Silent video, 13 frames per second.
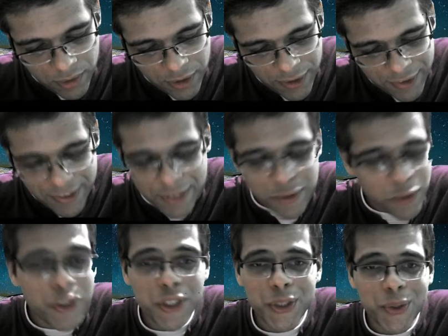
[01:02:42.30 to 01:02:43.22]
There's no
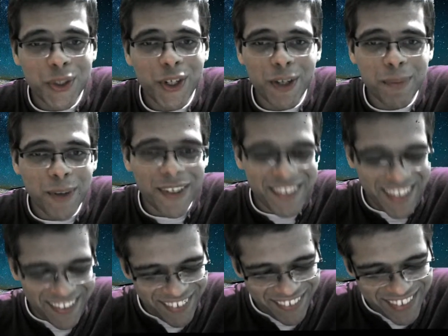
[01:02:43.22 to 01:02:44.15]
issue. You're not bothering
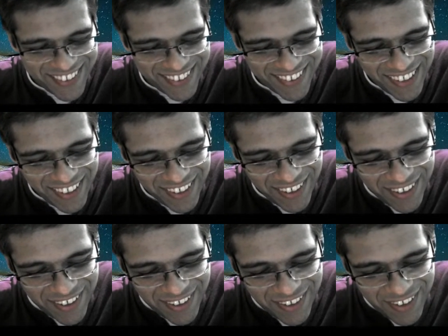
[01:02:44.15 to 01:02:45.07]
me, wizardry.
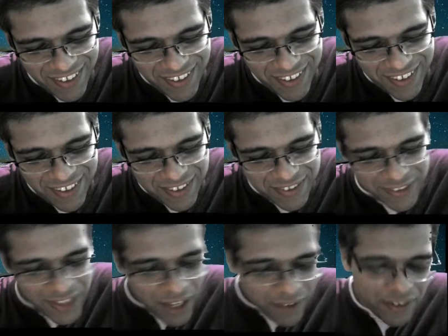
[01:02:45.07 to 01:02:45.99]
So
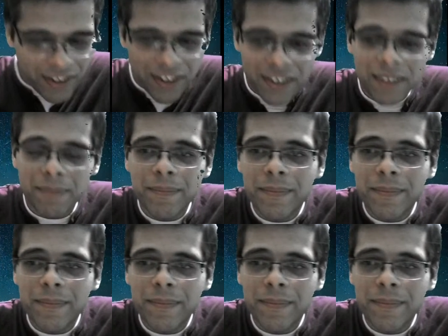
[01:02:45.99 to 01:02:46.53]
now,